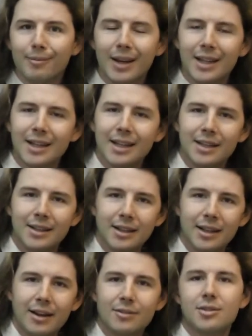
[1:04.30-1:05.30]
and then hit the
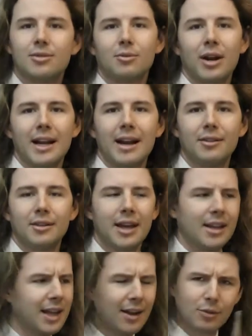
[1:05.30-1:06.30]
lefts right after
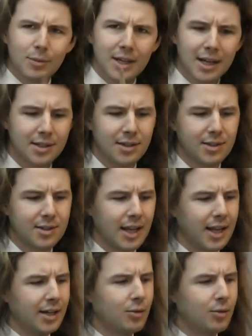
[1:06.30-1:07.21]
that. They have to be nice and steady.